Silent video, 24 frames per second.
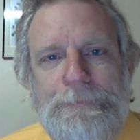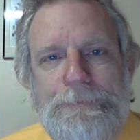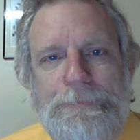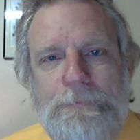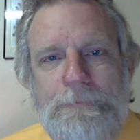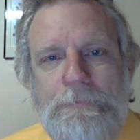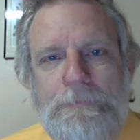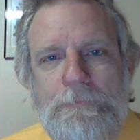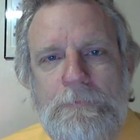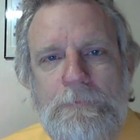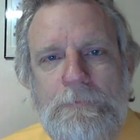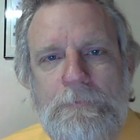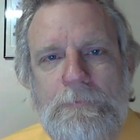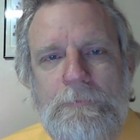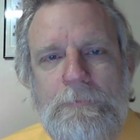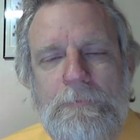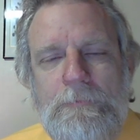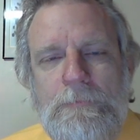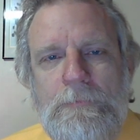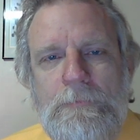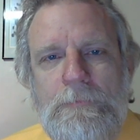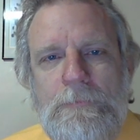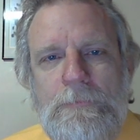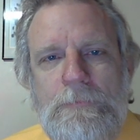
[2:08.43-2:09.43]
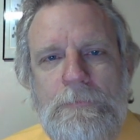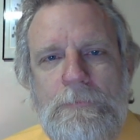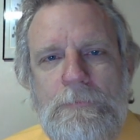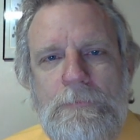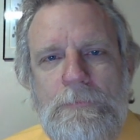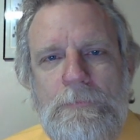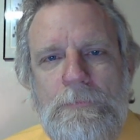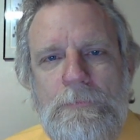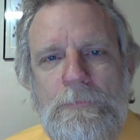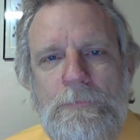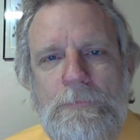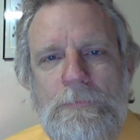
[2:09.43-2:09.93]

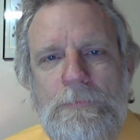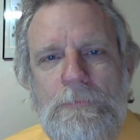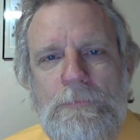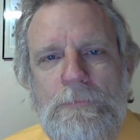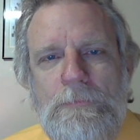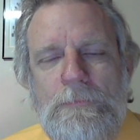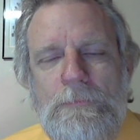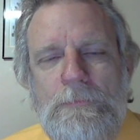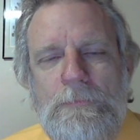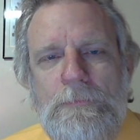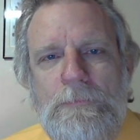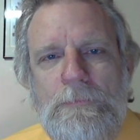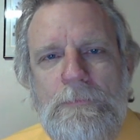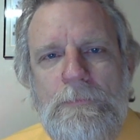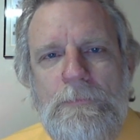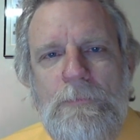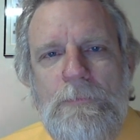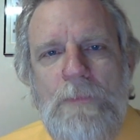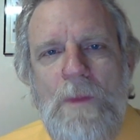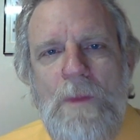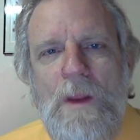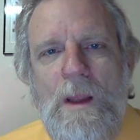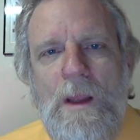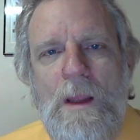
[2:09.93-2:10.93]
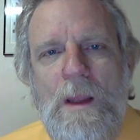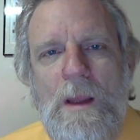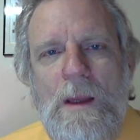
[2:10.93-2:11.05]
(silence)